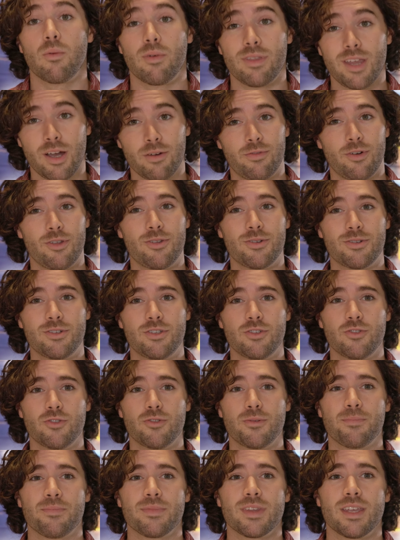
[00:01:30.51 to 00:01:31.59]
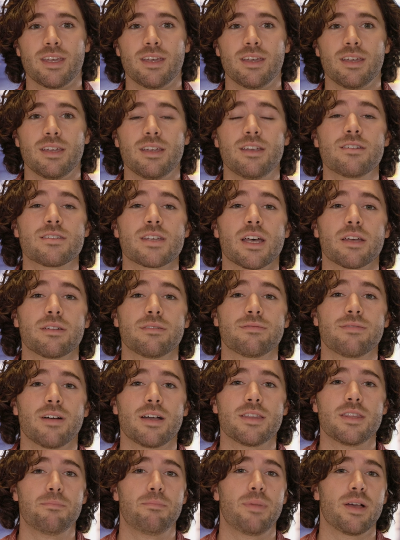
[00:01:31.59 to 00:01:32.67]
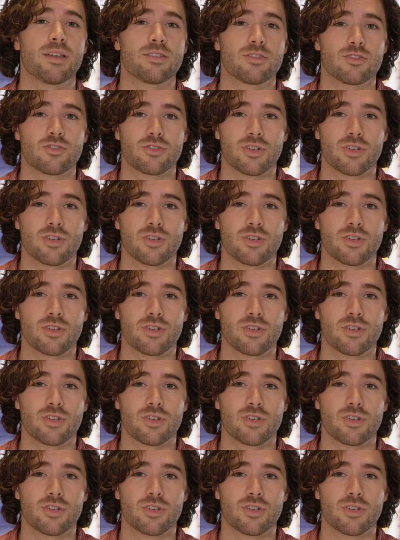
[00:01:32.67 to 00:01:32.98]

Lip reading: without further ado, here's how to find the best